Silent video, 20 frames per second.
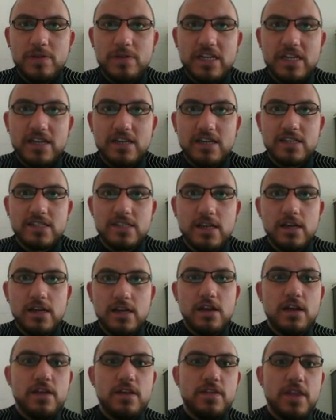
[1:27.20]
because
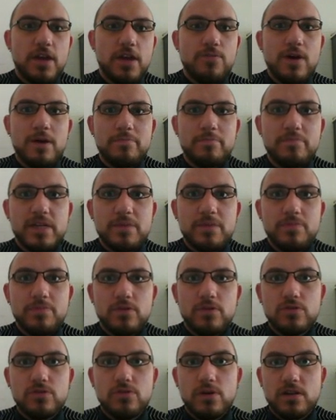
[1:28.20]
they want
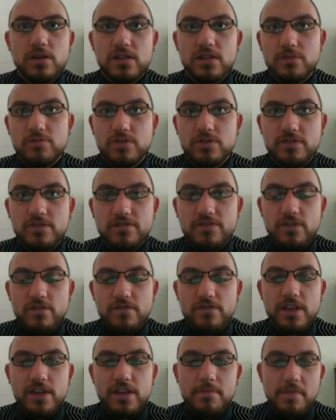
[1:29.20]
people who are liberal to vote
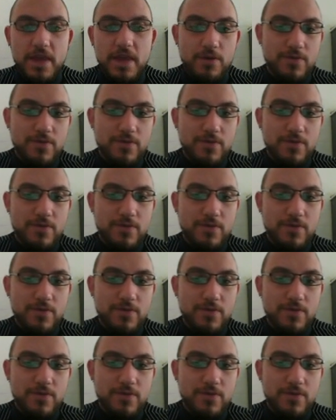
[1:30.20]
for them.